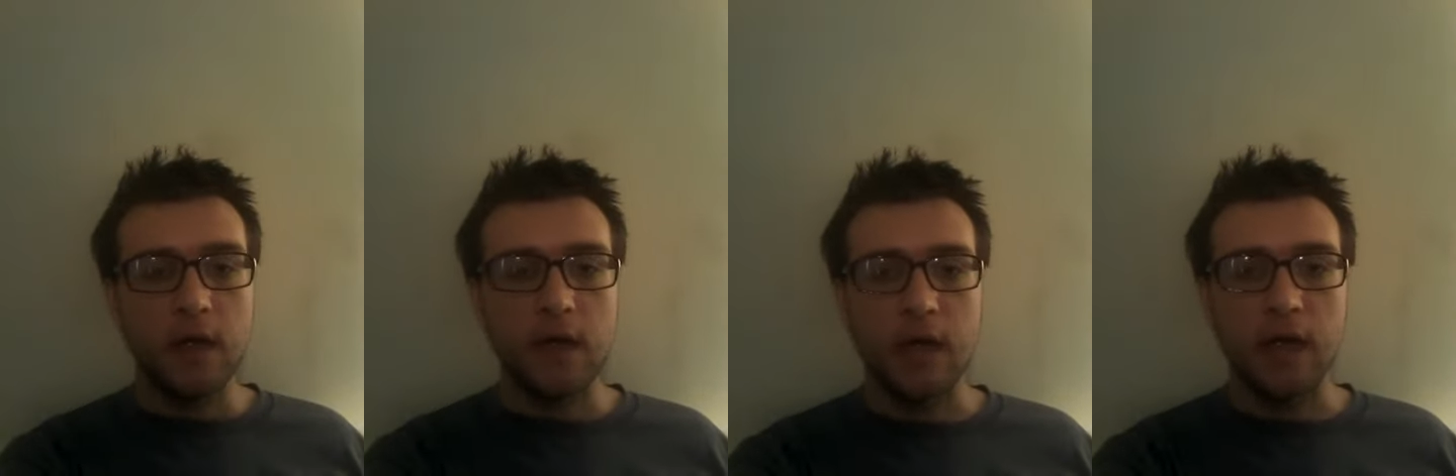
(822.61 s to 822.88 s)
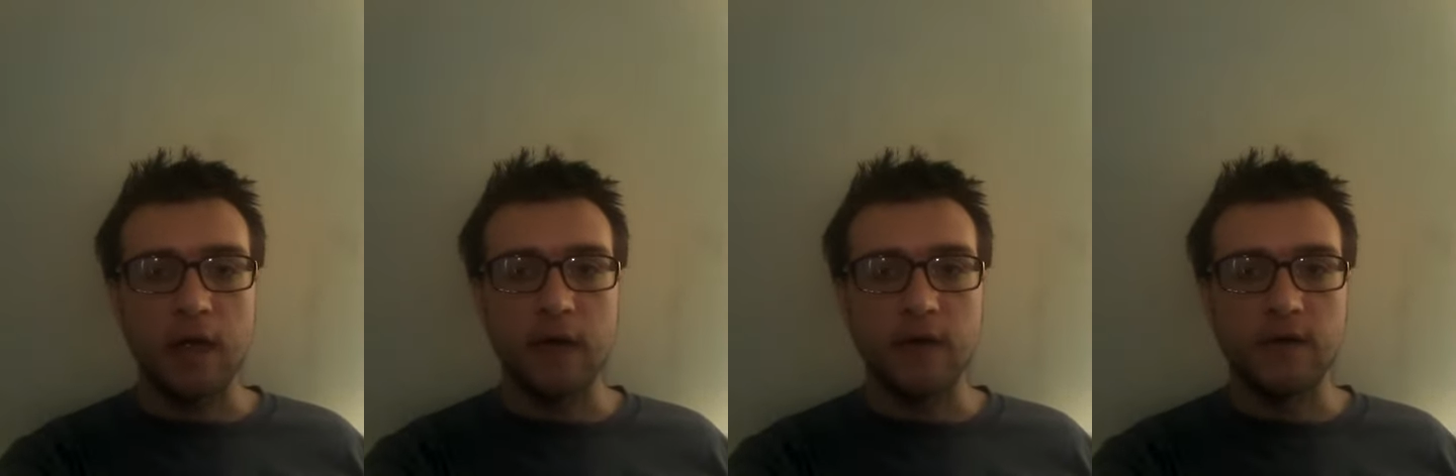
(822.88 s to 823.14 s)

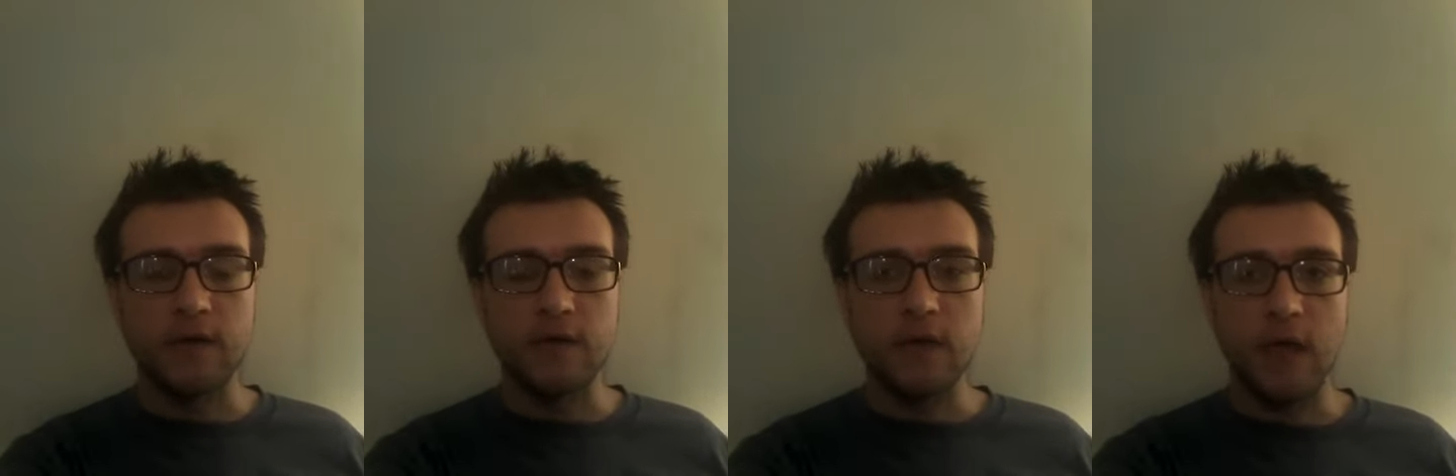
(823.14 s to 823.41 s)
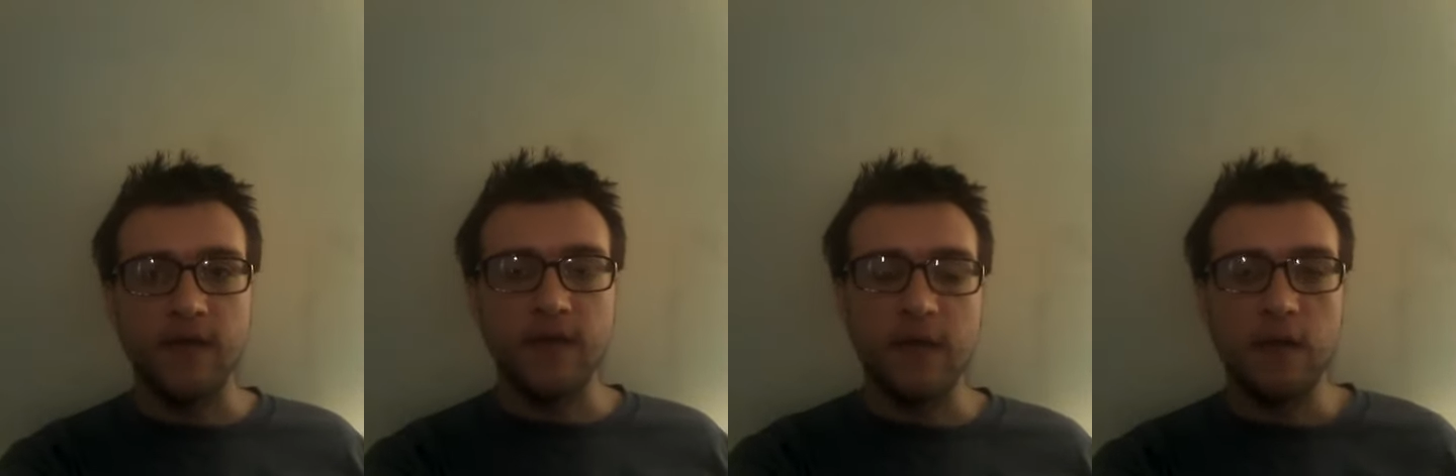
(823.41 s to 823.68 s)
and
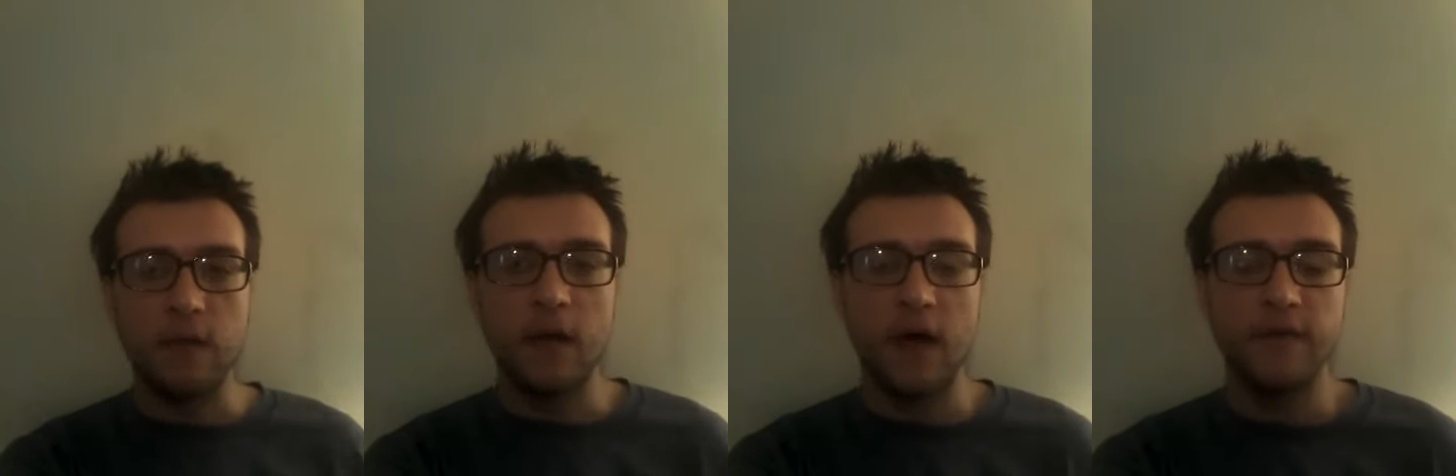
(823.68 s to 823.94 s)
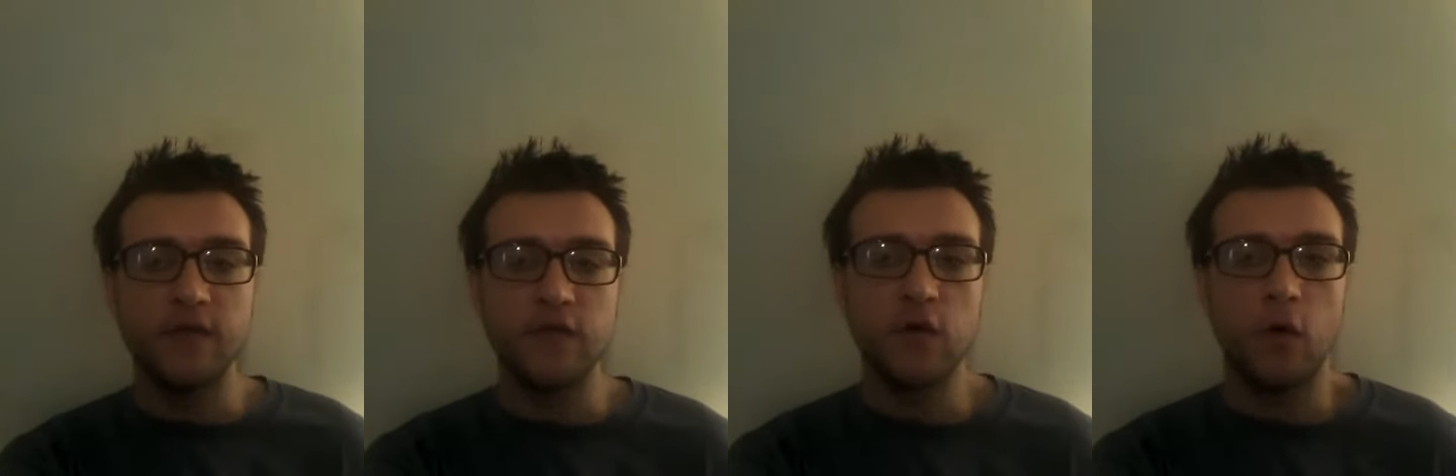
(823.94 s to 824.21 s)
I think a lot
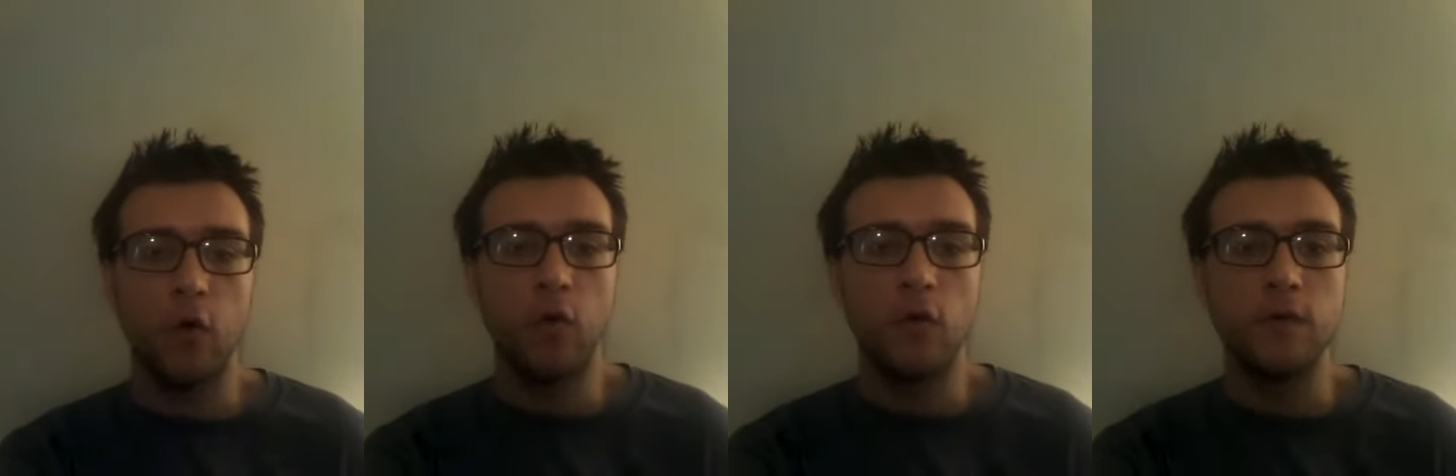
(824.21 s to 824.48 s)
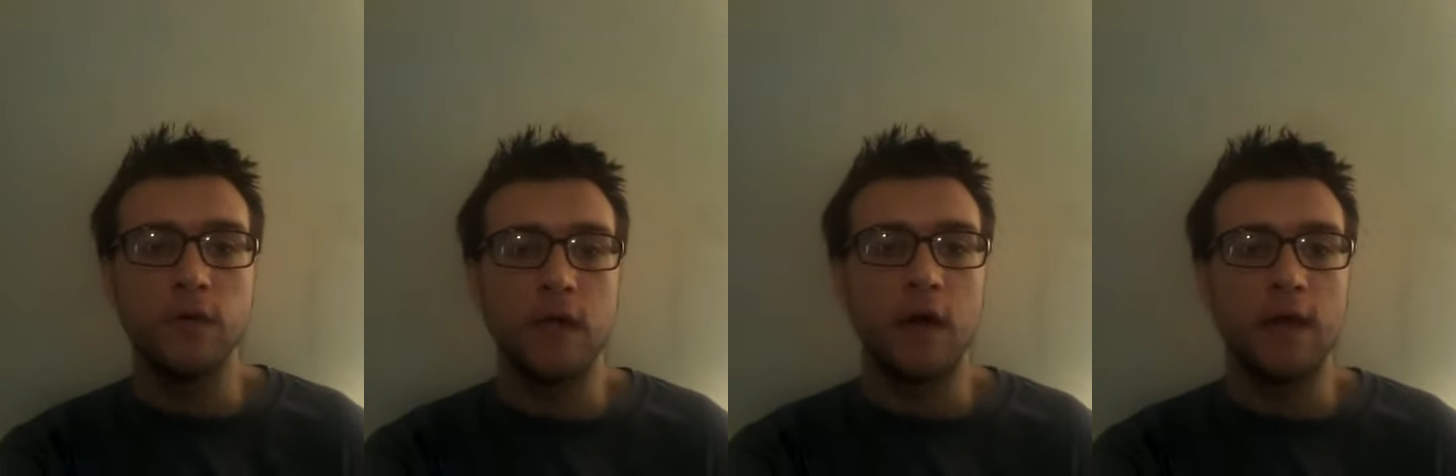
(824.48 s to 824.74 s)
of just
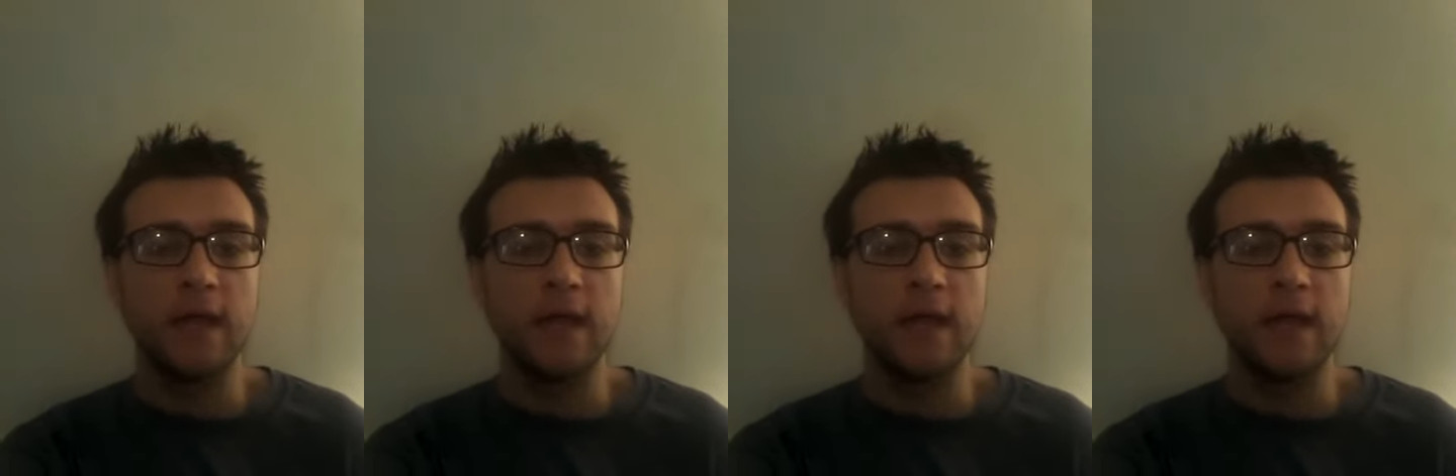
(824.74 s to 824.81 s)
holding on.